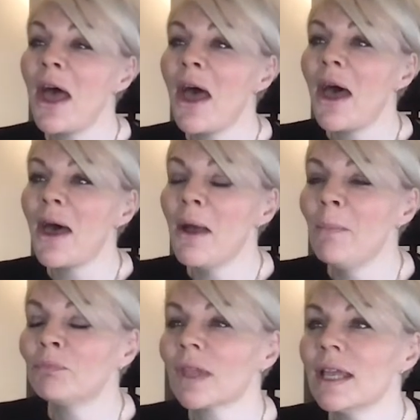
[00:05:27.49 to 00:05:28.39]

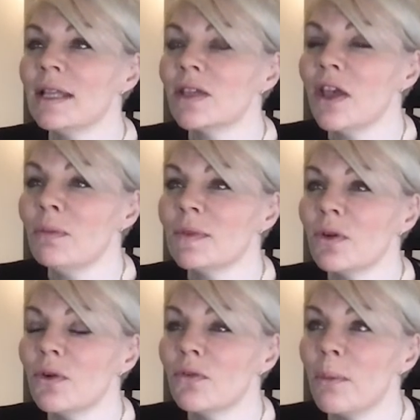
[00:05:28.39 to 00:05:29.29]
In terms
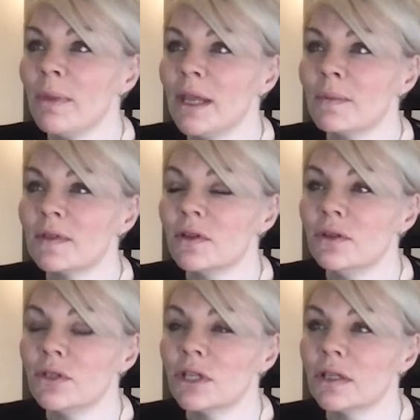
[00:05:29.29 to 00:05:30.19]
of BM
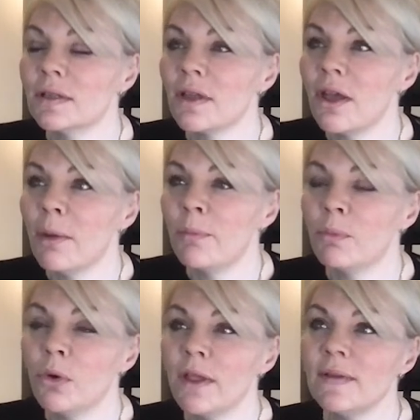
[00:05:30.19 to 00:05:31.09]
Solutions,
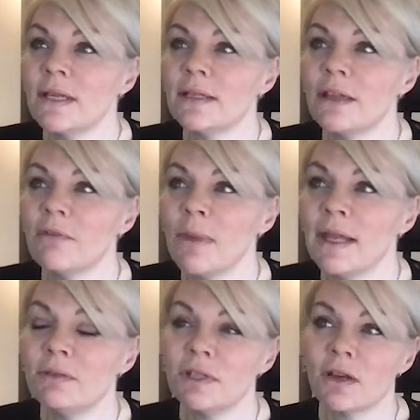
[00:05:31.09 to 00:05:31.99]
what they've said is they've
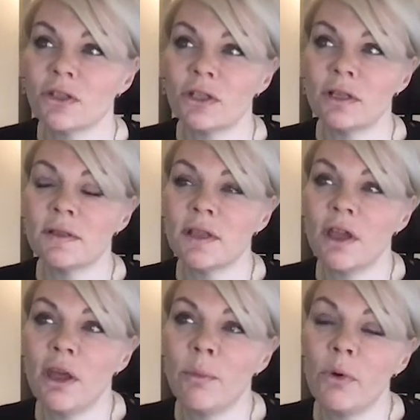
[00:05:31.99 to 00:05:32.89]
made reductions
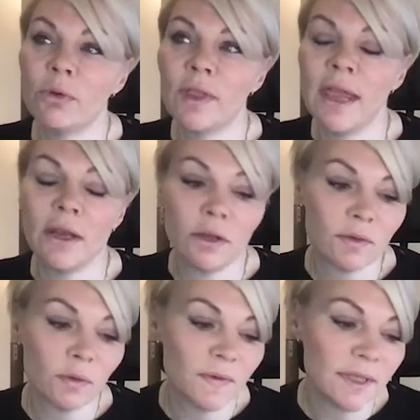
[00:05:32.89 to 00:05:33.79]
on their
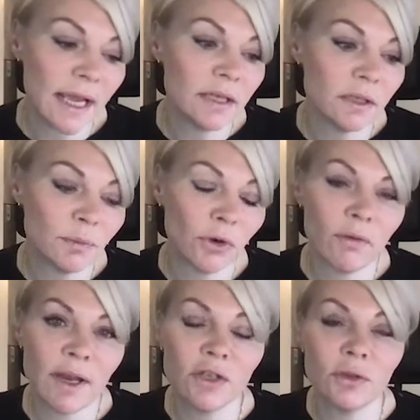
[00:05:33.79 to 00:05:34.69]
sort of standard product
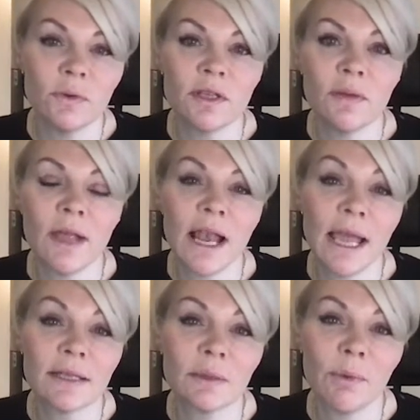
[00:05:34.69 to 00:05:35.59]
range and also their
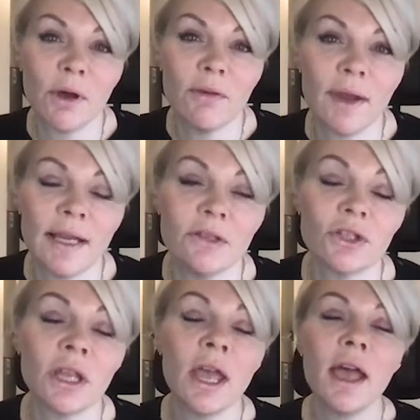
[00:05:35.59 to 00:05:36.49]
let to buy
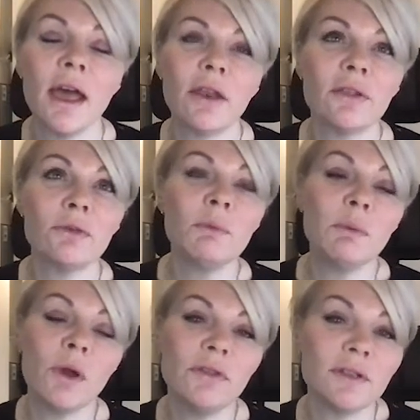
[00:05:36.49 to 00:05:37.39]
range. And I thought it'd be
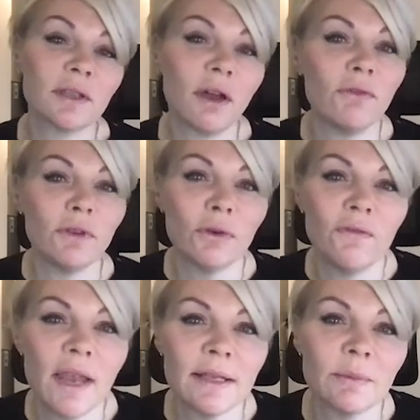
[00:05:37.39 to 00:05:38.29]
worth just covering
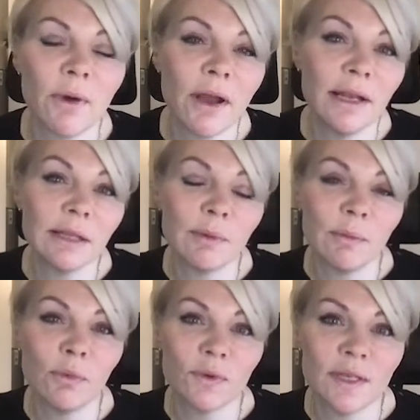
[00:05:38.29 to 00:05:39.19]
off let to buy in a little
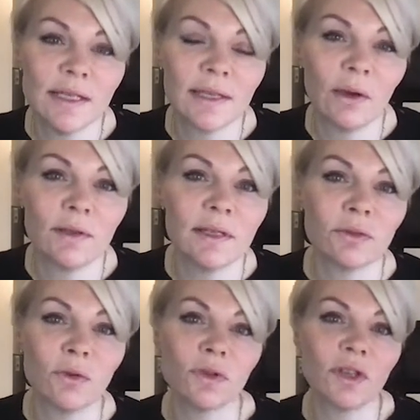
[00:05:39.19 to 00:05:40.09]
bit more detail because it's
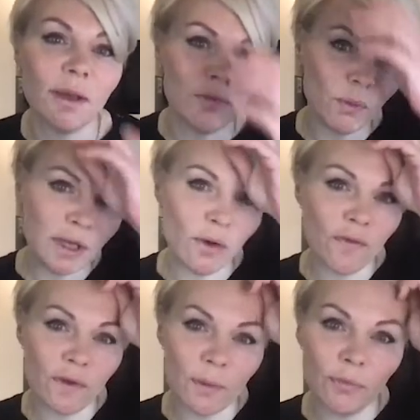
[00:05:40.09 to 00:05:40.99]
not a term that we
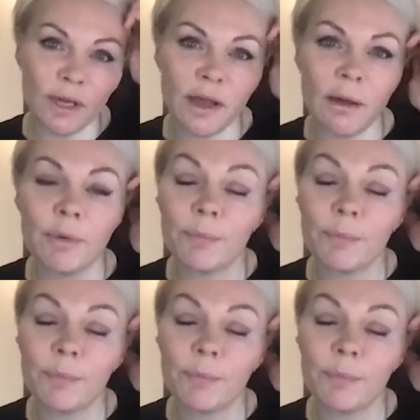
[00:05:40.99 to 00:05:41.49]
often bring up.